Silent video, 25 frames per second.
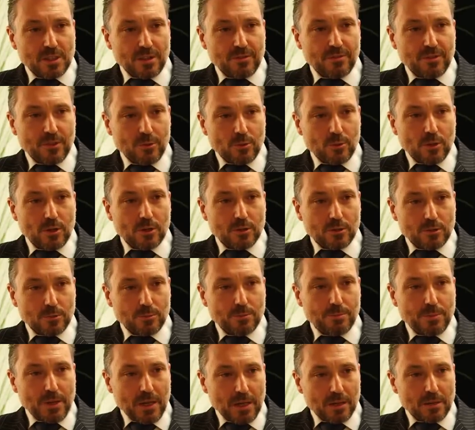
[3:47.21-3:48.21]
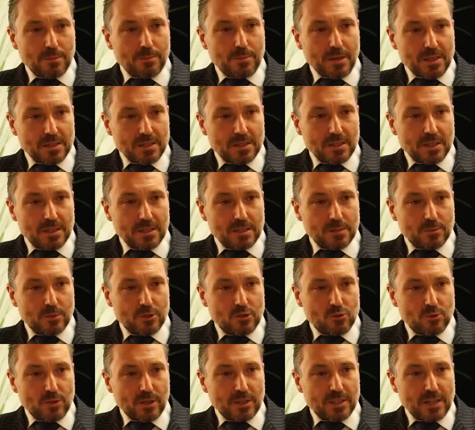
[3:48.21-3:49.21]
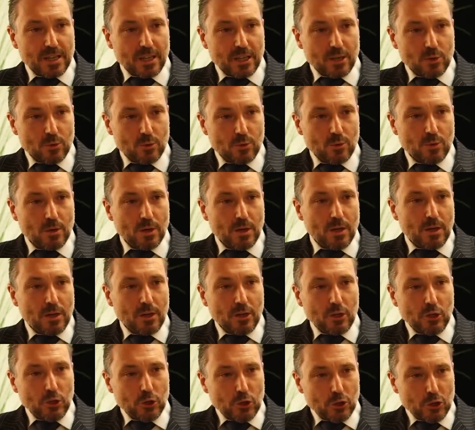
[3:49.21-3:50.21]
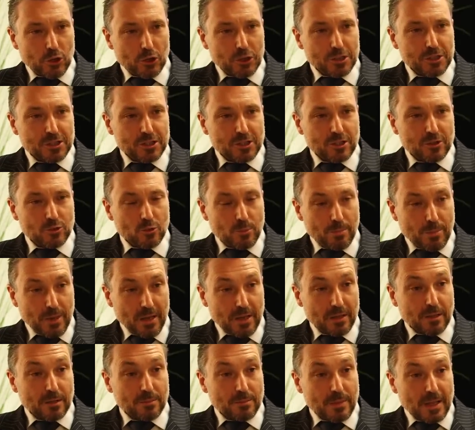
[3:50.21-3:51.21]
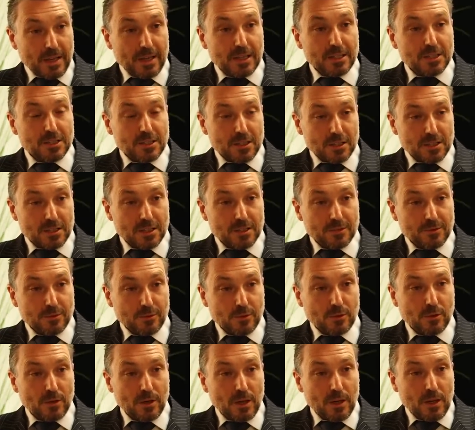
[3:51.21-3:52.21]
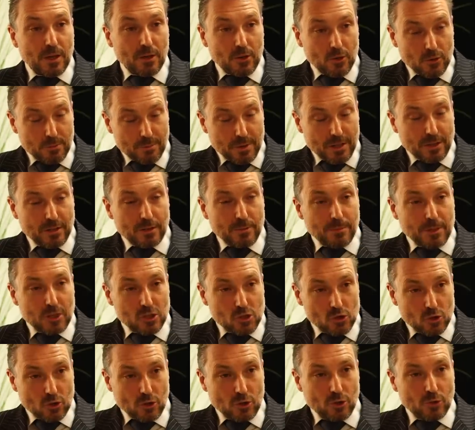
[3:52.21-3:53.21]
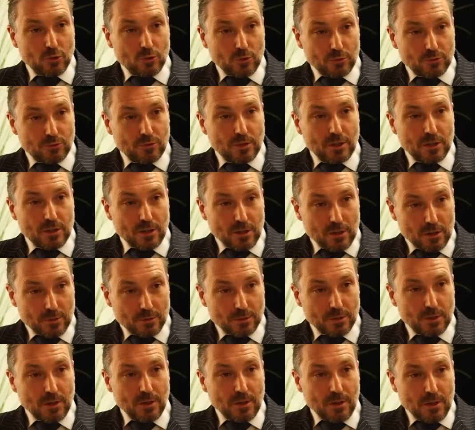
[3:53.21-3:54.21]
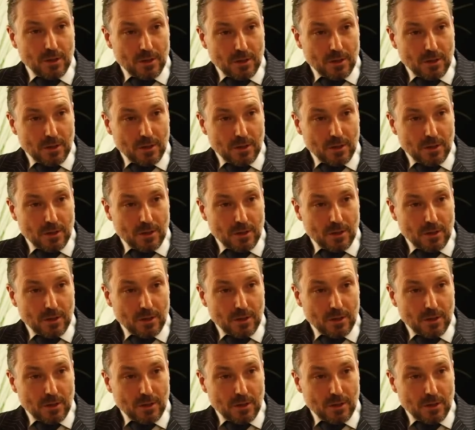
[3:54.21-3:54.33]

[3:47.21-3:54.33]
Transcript: If you want to build a business which will take you years to build and make it successful, you better make sure you don't run alone.